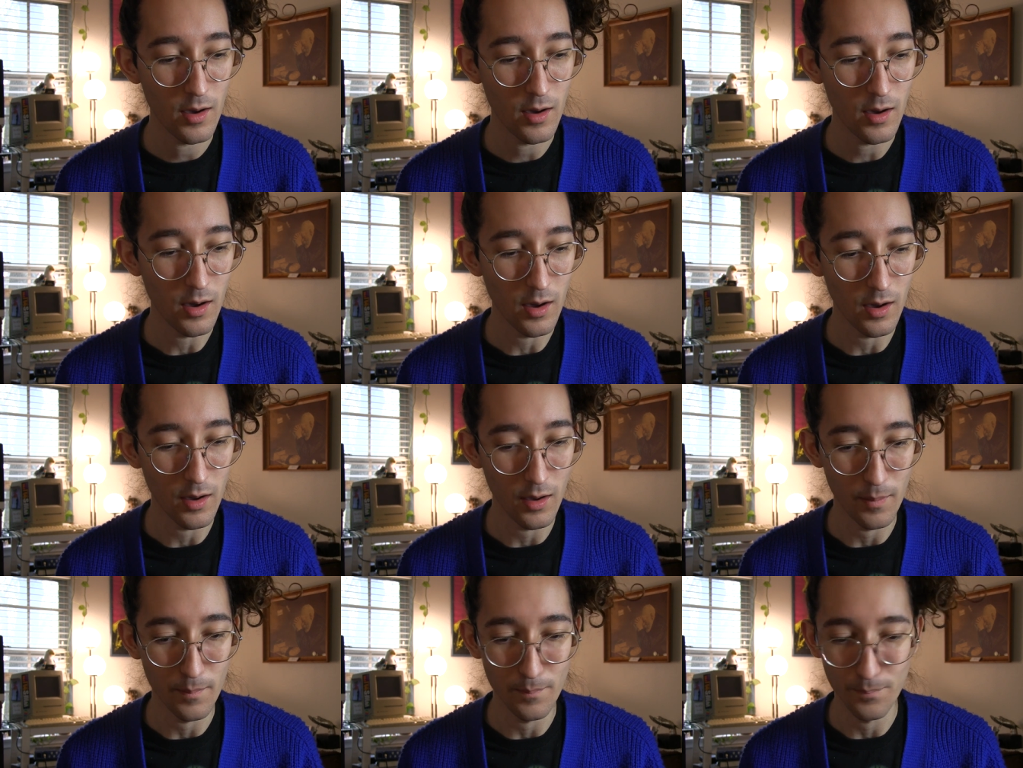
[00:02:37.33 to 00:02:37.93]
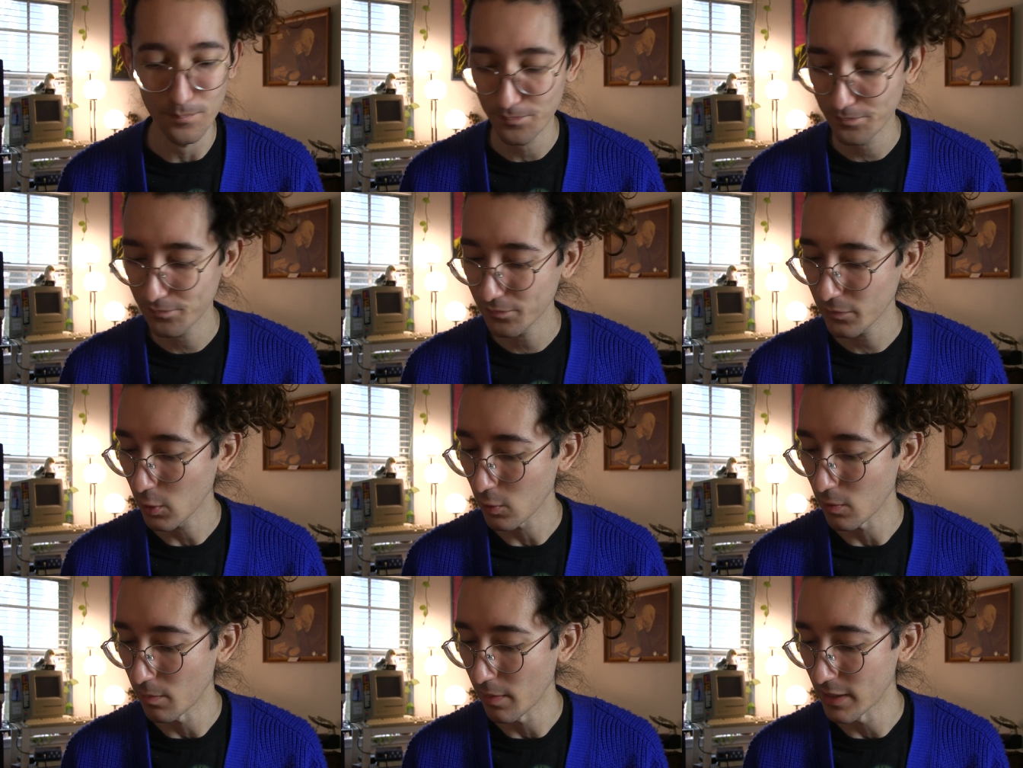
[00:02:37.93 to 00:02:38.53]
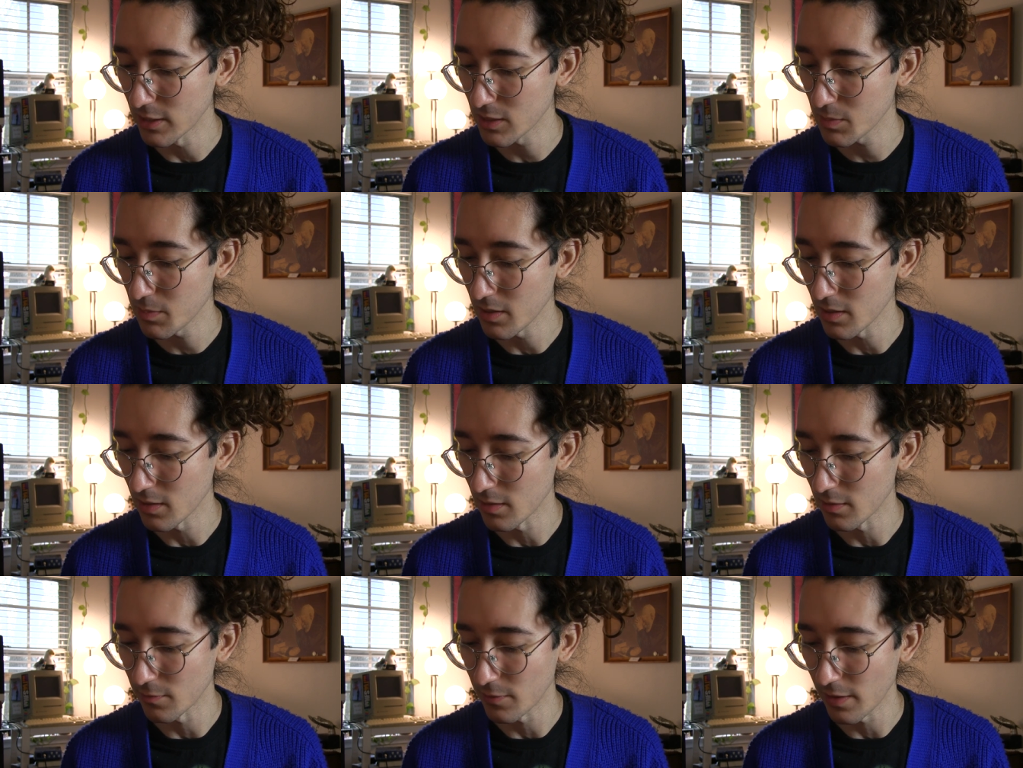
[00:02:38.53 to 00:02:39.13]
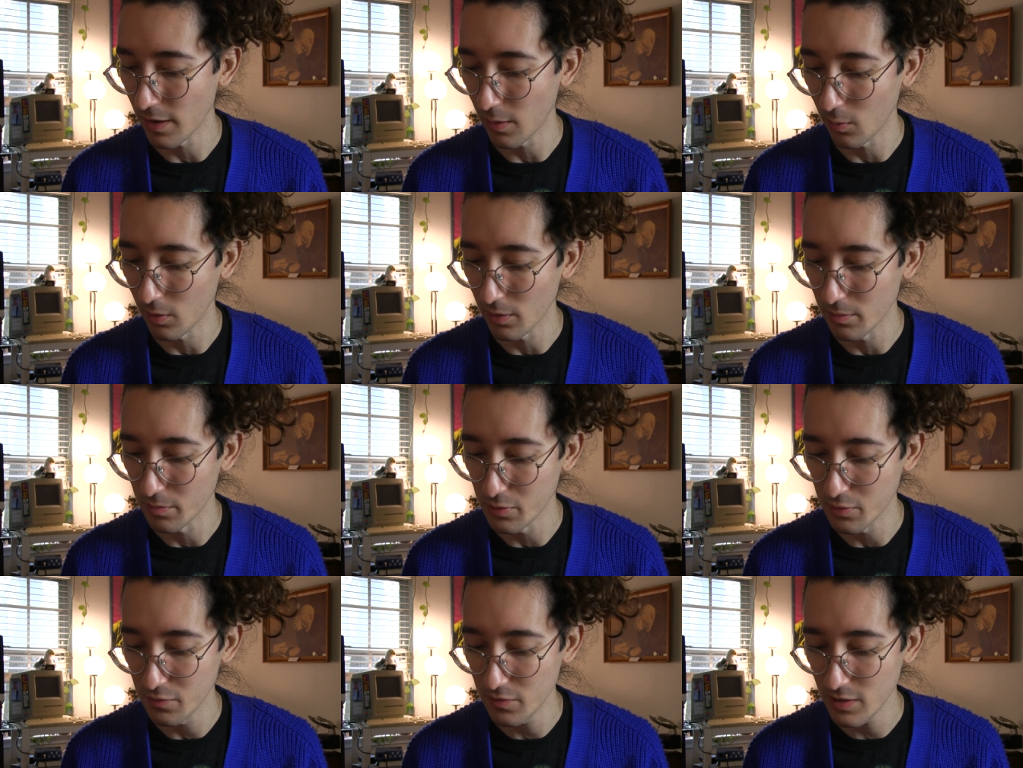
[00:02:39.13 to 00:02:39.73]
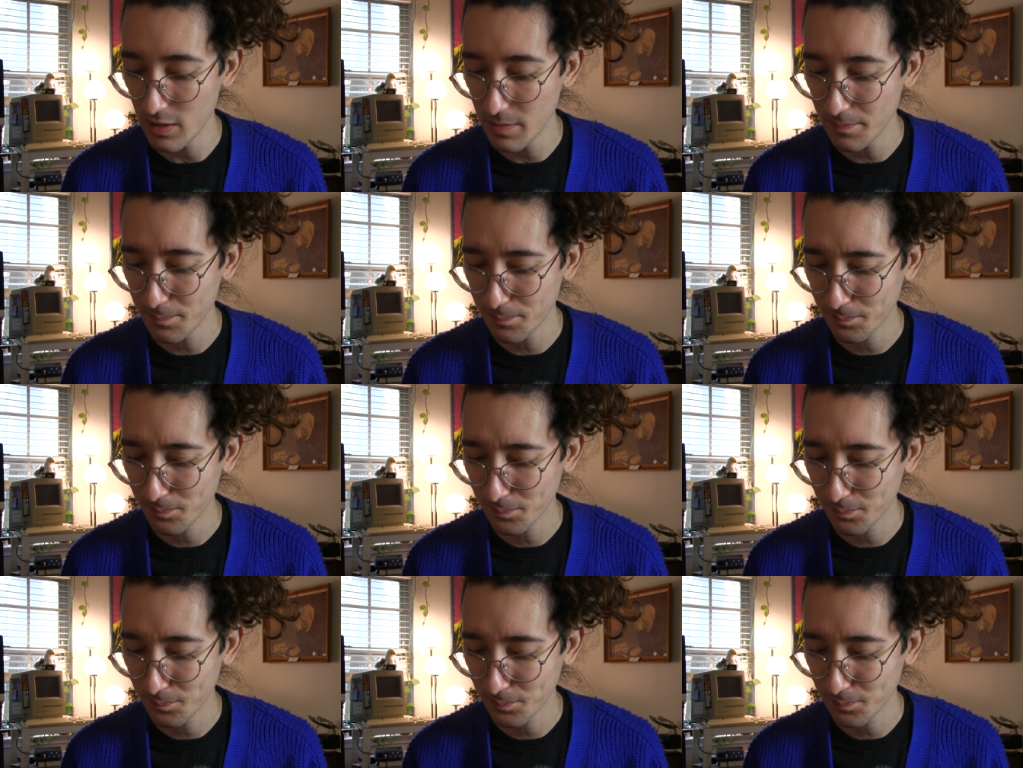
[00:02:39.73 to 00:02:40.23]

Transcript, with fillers: Um, reminds me of that one movie.